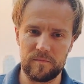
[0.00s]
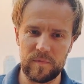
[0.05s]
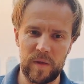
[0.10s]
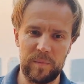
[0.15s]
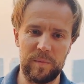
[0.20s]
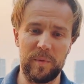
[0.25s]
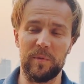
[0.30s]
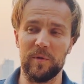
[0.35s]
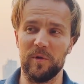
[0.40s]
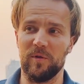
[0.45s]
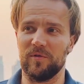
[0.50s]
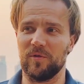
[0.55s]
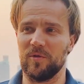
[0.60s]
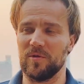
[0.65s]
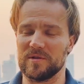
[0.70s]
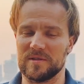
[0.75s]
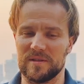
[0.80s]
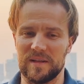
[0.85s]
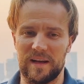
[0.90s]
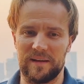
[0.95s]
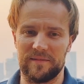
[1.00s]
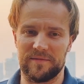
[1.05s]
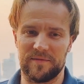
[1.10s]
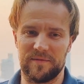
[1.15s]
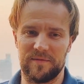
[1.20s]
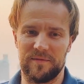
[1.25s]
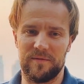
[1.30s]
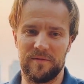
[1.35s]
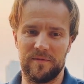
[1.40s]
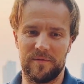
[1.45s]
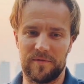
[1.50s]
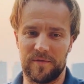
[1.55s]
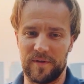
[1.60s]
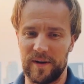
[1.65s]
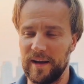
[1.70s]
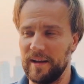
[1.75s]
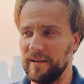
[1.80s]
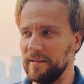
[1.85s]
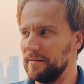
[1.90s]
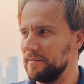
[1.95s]
People of course love
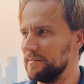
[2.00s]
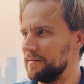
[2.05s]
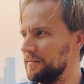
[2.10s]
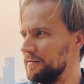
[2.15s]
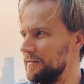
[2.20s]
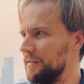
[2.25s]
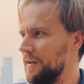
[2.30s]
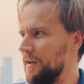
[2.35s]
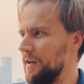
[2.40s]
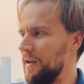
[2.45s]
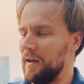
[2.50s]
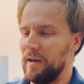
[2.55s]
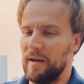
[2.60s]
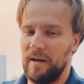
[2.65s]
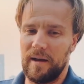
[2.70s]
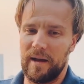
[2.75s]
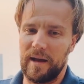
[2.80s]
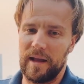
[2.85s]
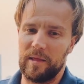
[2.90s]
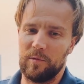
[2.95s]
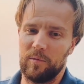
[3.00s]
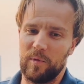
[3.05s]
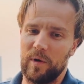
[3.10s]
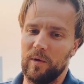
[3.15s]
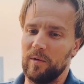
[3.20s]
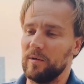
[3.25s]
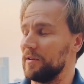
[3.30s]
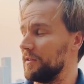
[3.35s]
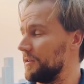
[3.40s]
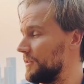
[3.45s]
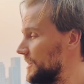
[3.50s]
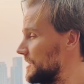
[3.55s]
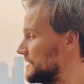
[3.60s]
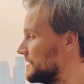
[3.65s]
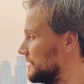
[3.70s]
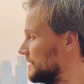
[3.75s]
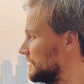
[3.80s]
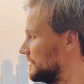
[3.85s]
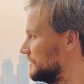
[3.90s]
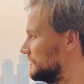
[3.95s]
free, and we already
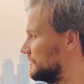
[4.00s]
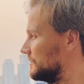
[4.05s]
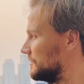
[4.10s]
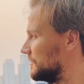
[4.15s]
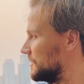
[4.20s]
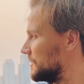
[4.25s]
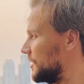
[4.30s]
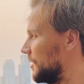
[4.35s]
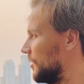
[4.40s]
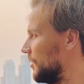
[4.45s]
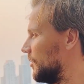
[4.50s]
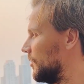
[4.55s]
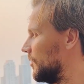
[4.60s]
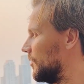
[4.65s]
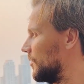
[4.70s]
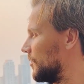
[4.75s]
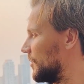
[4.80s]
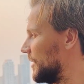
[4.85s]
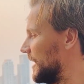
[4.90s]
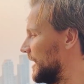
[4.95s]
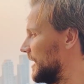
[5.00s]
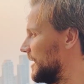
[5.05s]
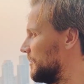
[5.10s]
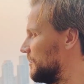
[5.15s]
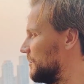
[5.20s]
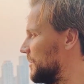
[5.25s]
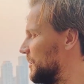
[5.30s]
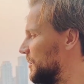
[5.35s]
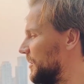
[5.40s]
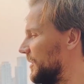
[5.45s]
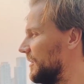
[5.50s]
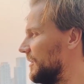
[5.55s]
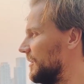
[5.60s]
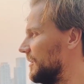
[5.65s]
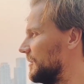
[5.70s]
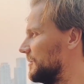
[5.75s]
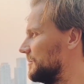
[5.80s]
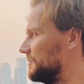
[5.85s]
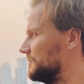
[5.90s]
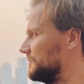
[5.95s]
tested. So really
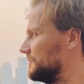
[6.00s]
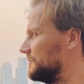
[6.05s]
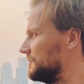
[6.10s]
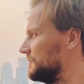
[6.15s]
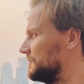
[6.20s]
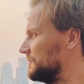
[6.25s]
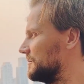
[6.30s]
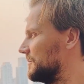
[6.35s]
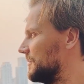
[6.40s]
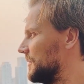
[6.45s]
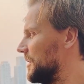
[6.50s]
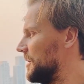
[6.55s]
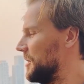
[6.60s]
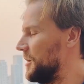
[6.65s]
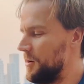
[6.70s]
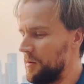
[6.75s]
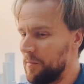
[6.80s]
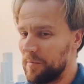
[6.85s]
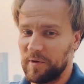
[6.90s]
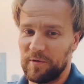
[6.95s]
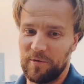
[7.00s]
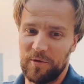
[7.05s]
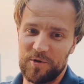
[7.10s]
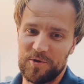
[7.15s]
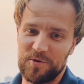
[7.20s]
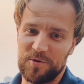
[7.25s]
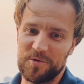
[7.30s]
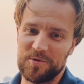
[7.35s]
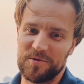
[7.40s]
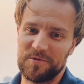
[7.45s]
people prefer to use